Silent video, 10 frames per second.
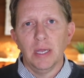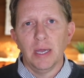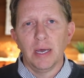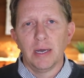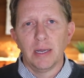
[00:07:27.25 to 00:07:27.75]

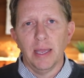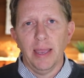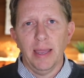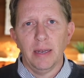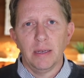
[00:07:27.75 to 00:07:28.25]
Uh,
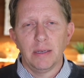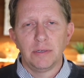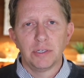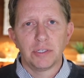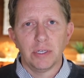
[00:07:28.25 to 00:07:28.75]
and
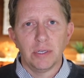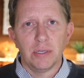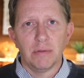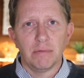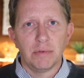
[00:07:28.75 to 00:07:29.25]
just uh,
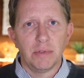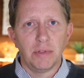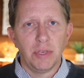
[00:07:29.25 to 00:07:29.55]
the